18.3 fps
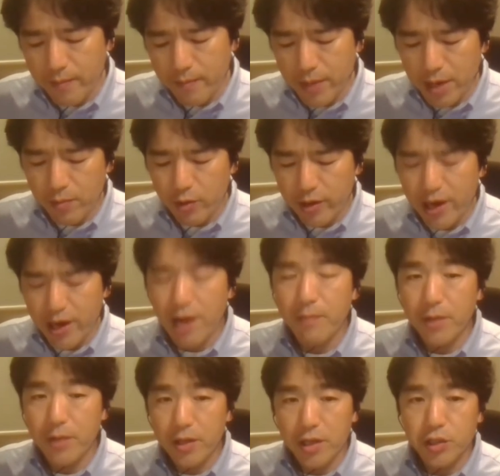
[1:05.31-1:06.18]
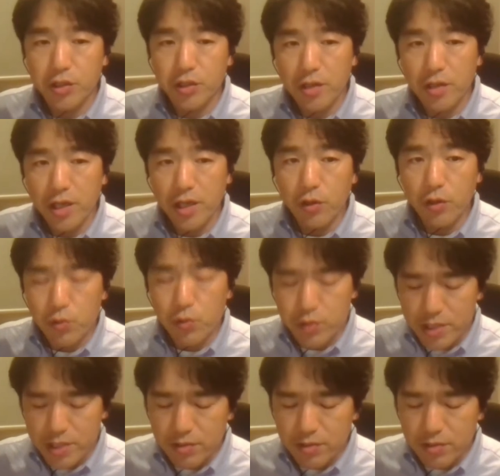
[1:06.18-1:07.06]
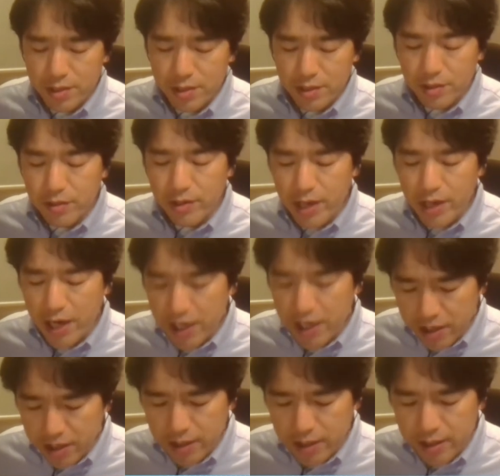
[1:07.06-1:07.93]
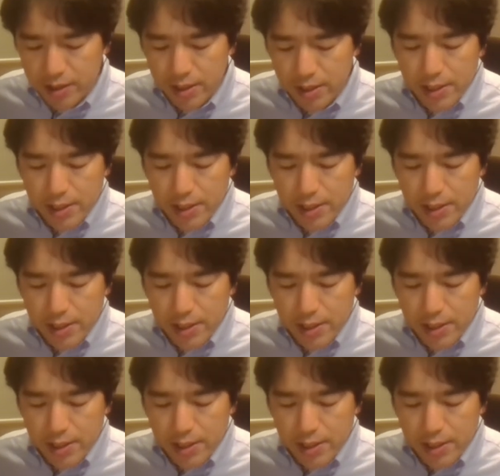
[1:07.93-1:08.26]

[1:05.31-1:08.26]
pulmonary hypertension in 2018.